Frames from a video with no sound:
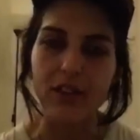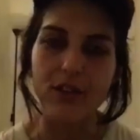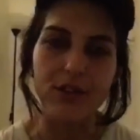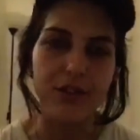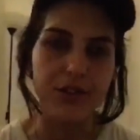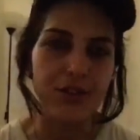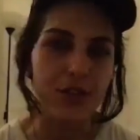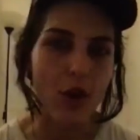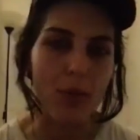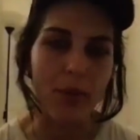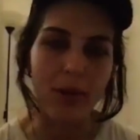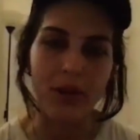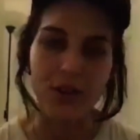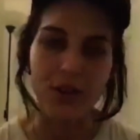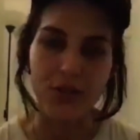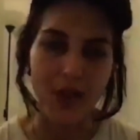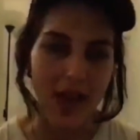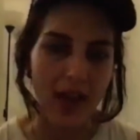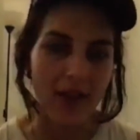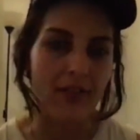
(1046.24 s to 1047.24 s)
you so much for
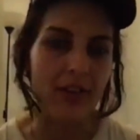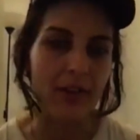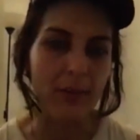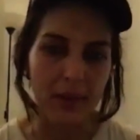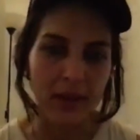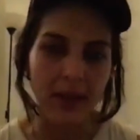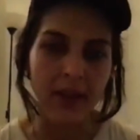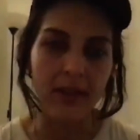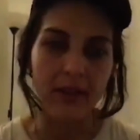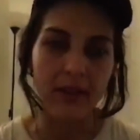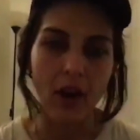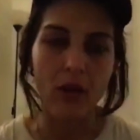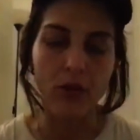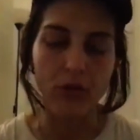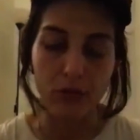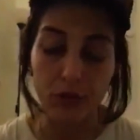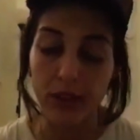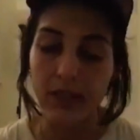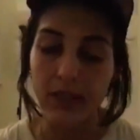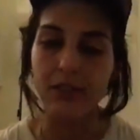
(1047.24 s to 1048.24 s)
having me. I
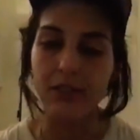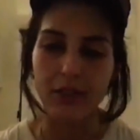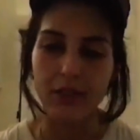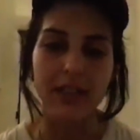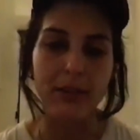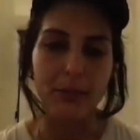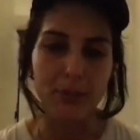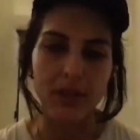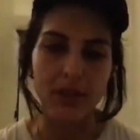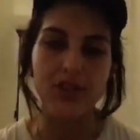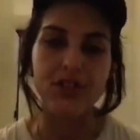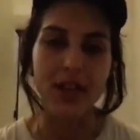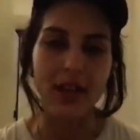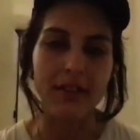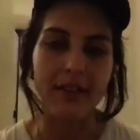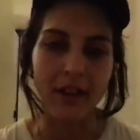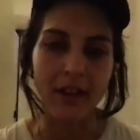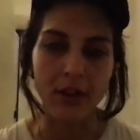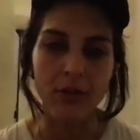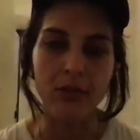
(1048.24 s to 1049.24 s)
really, really appreciate
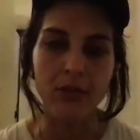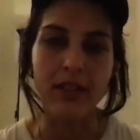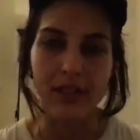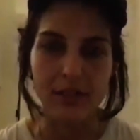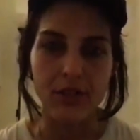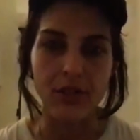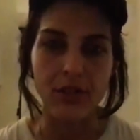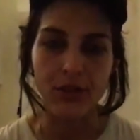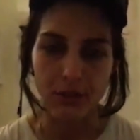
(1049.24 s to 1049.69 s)
that. I really do.